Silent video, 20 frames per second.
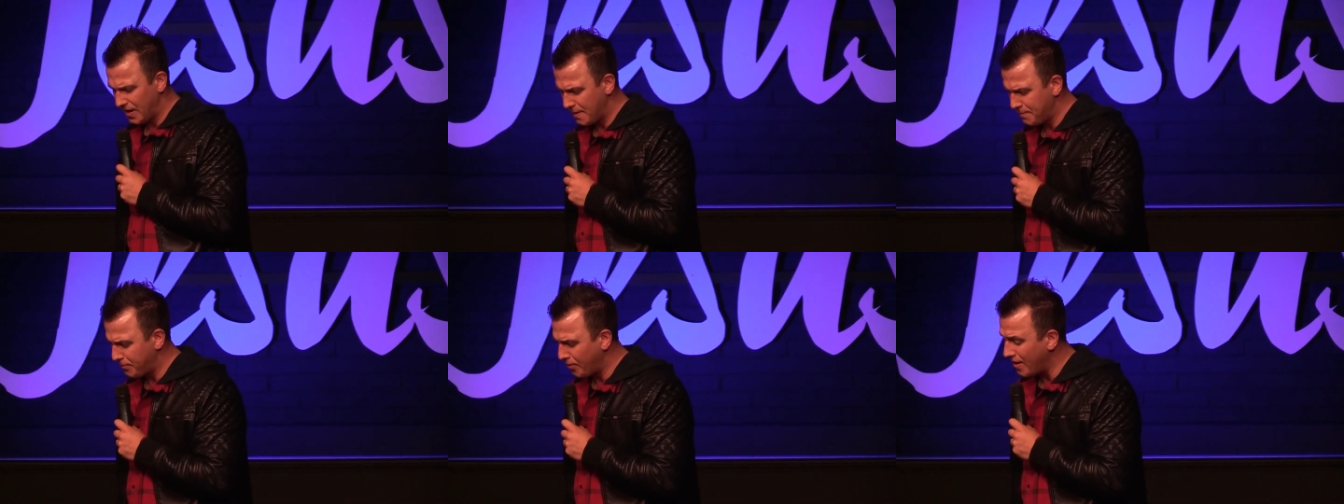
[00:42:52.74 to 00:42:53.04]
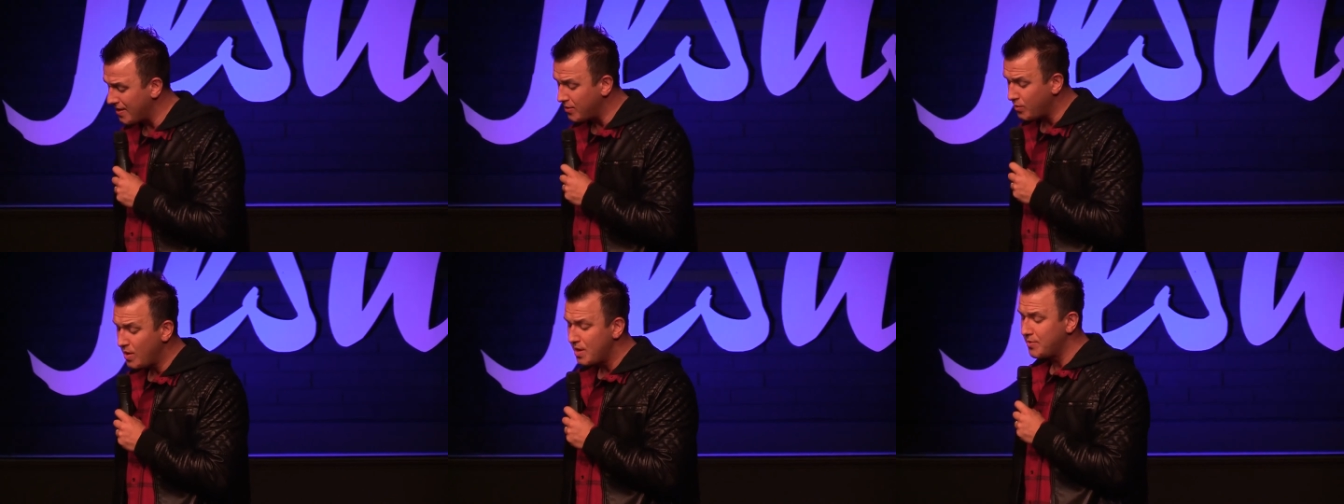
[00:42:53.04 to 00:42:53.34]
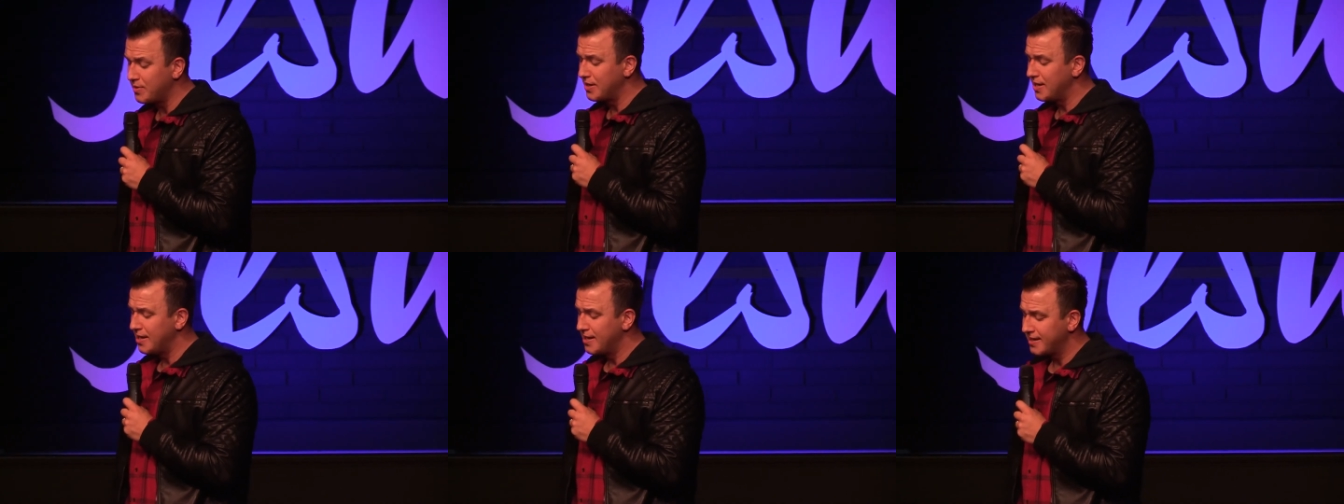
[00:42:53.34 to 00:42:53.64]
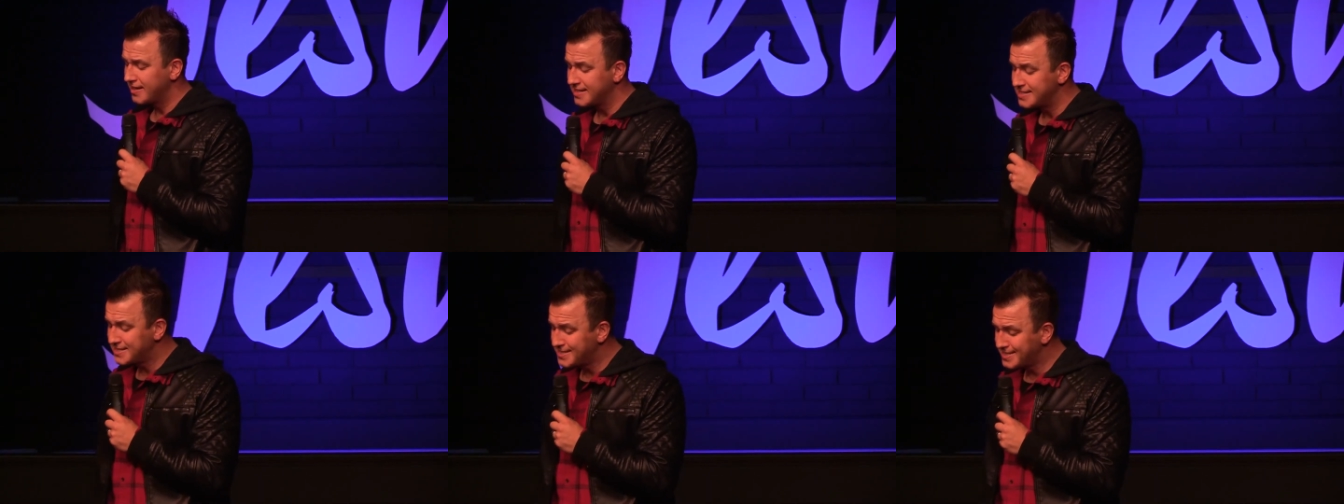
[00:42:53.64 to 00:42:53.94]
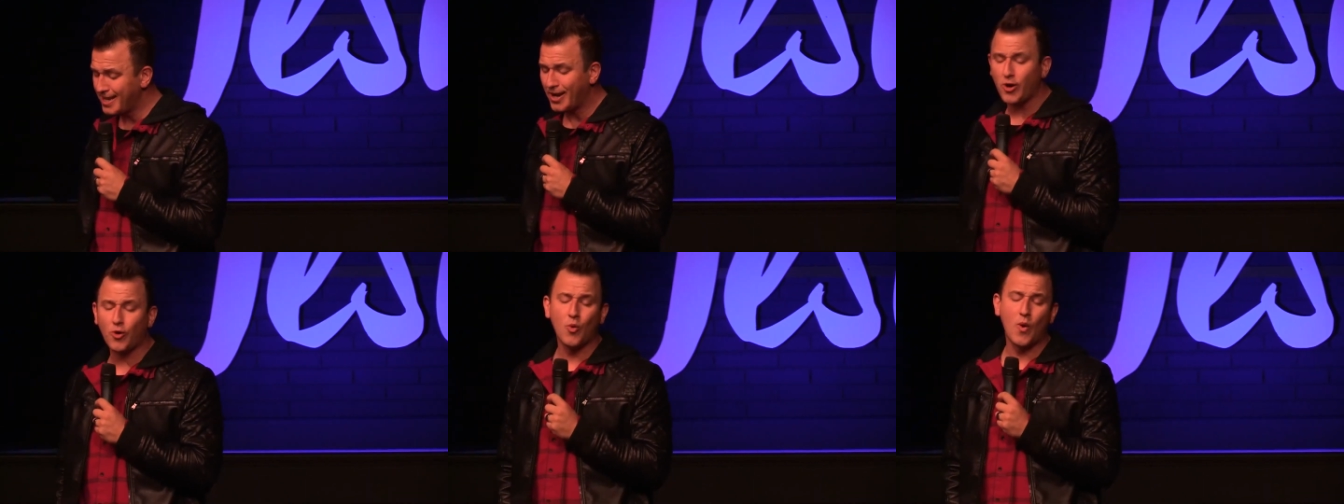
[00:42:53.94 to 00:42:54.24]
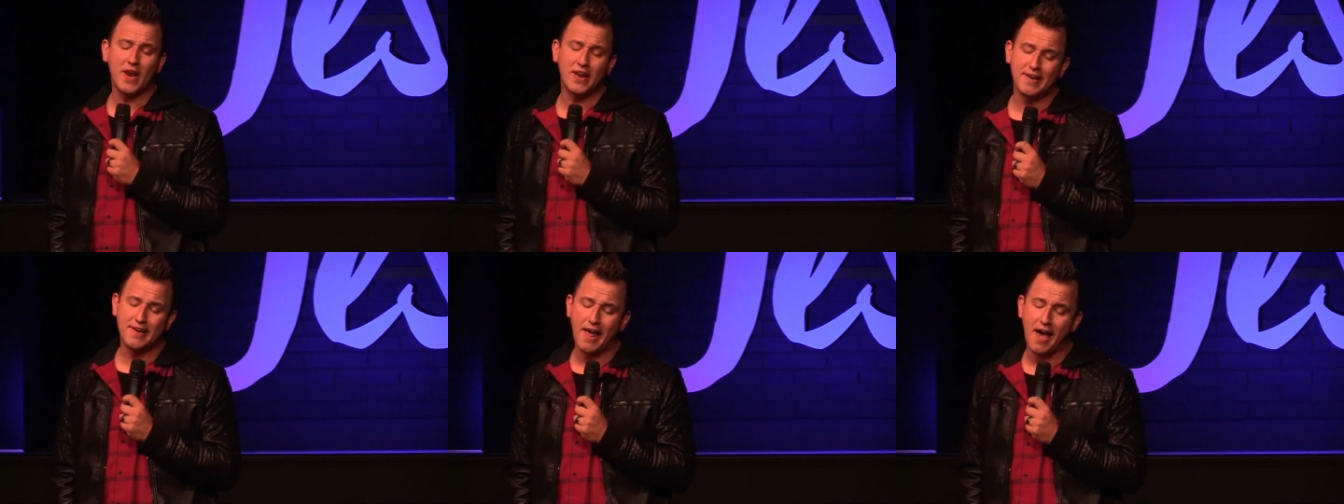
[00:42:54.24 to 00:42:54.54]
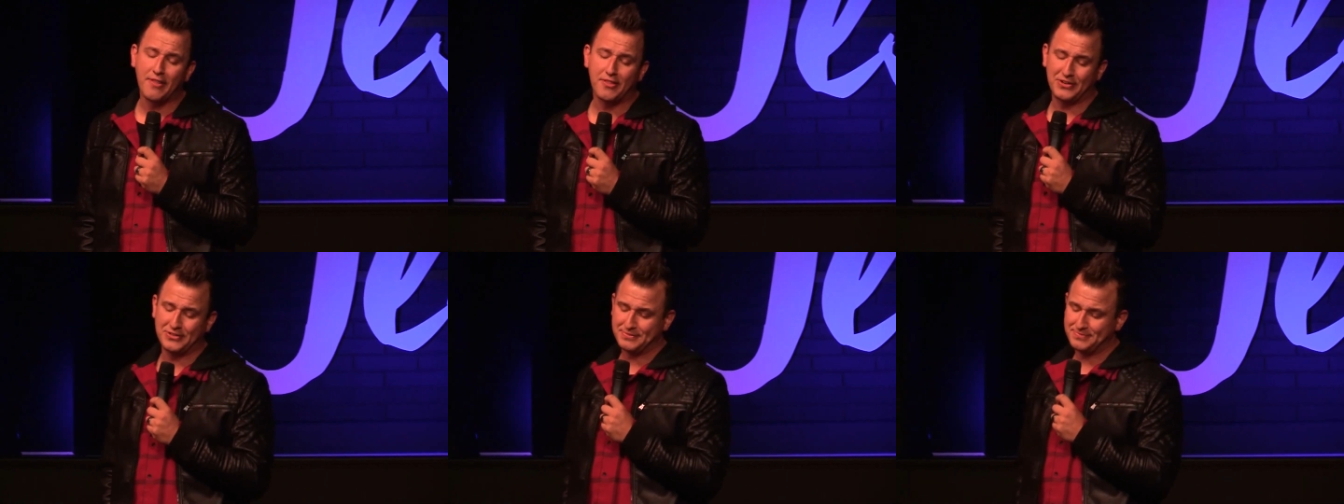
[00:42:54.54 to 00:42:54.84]
I pray that we would consider one
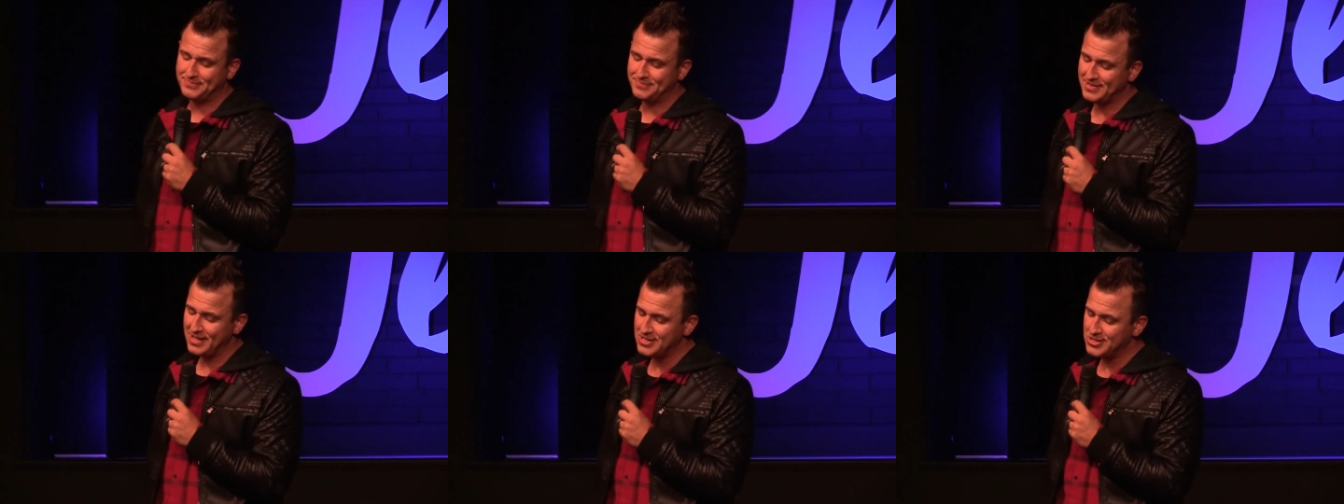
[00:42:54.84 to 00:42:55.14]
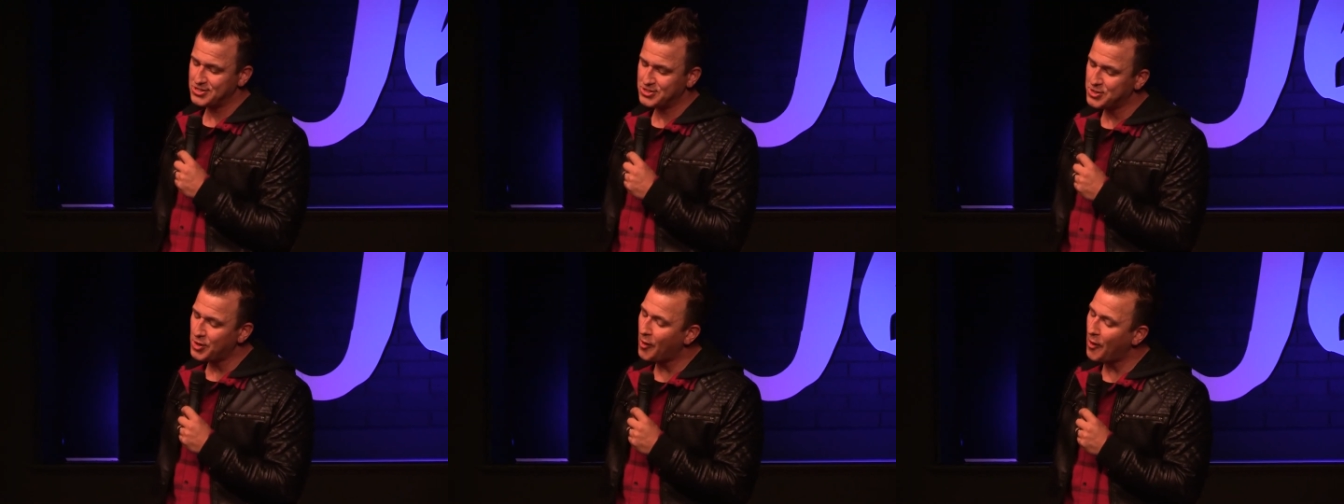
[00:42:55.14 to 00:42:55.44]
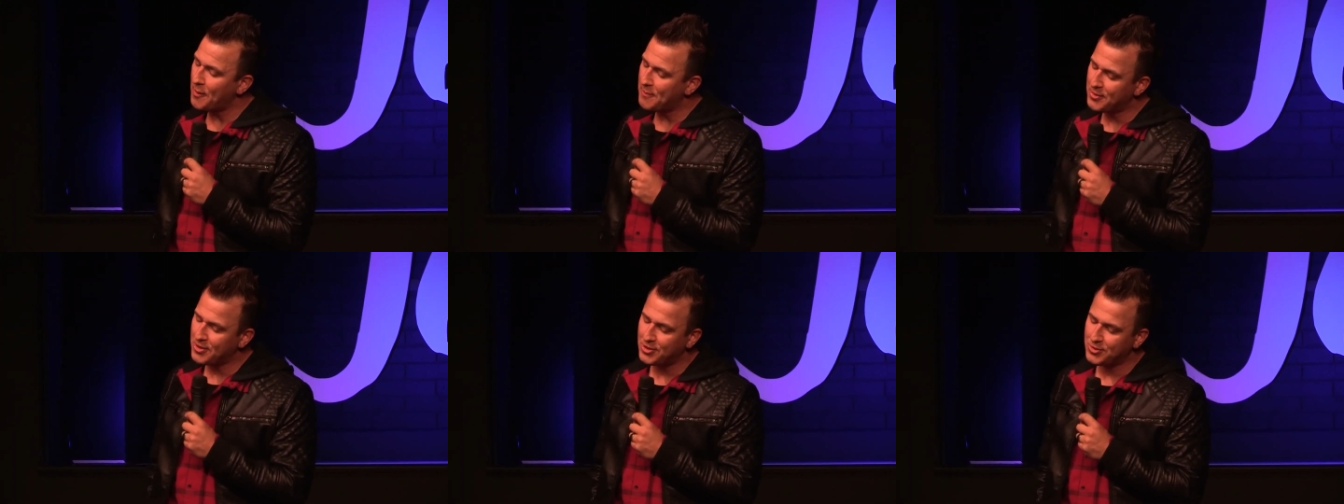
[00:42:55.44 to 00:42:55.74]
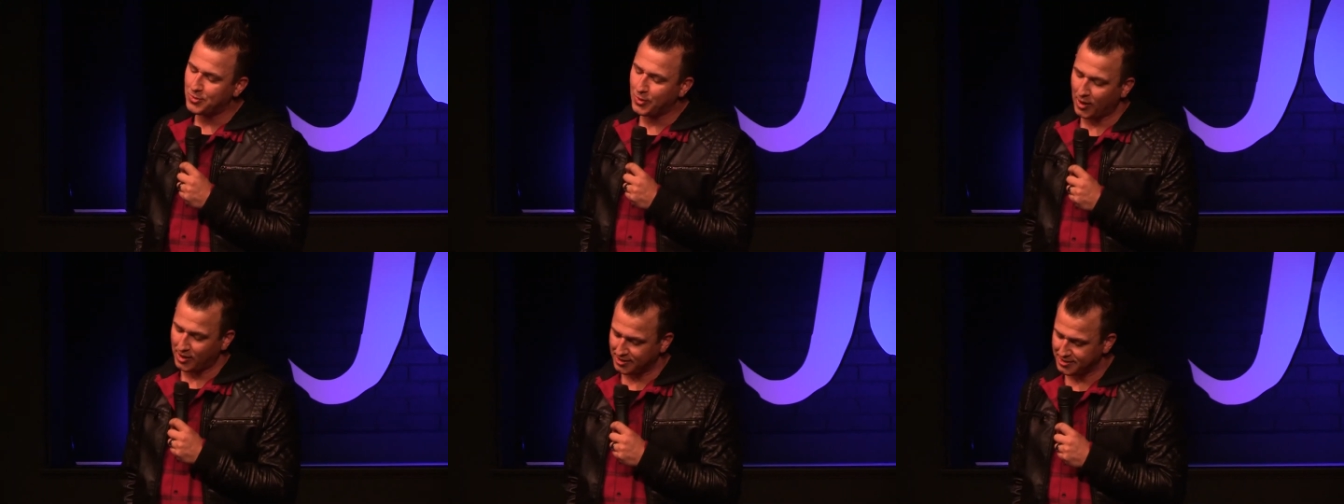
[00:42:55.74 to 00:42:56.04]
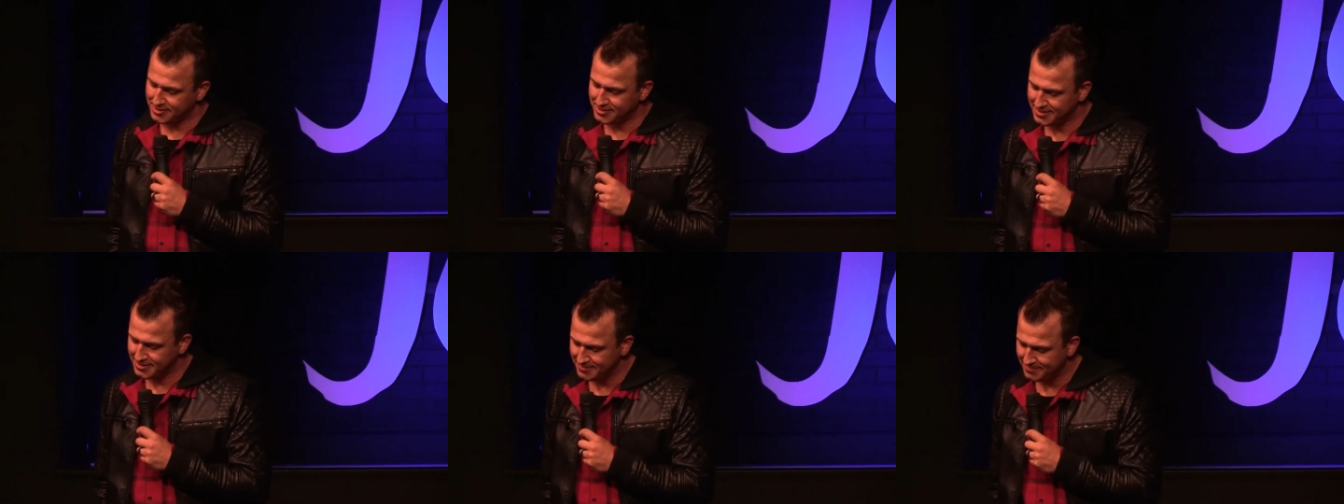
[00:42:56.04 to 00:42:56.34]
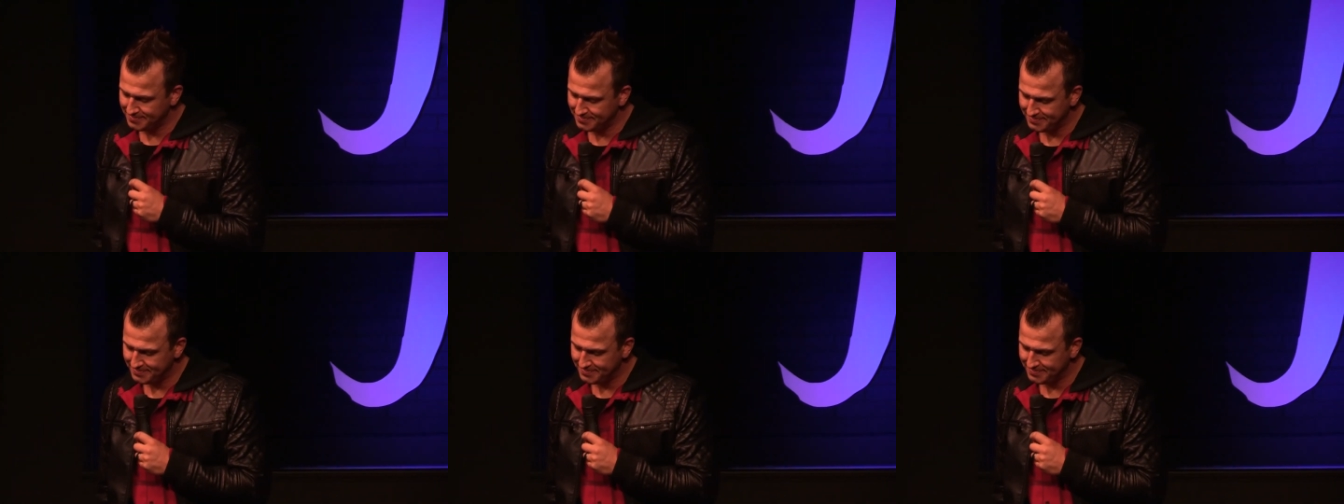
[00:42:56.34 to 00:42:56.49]
another and stir up good works